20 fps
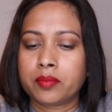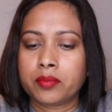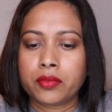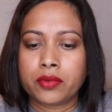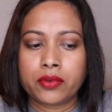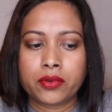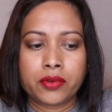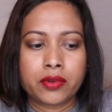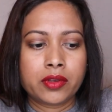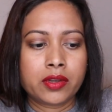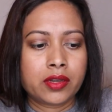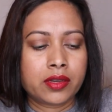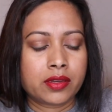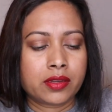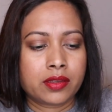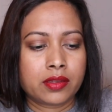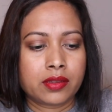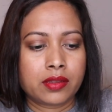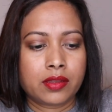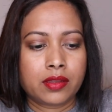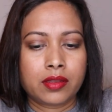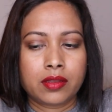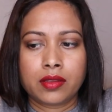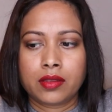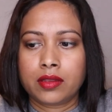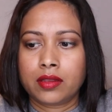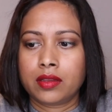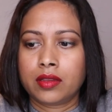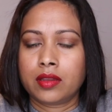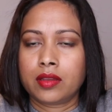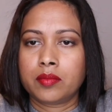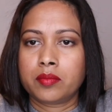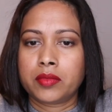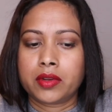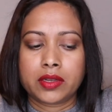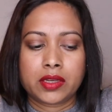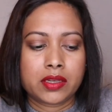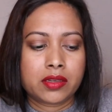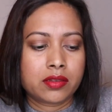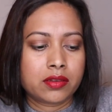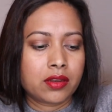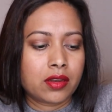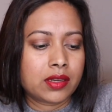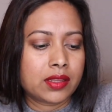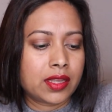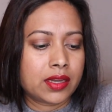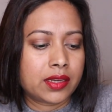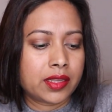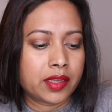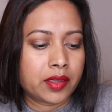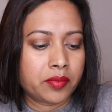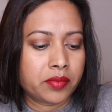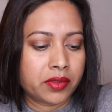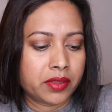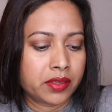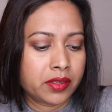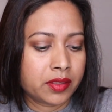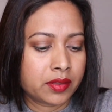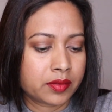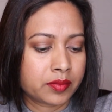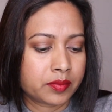more, but it's not that heavy.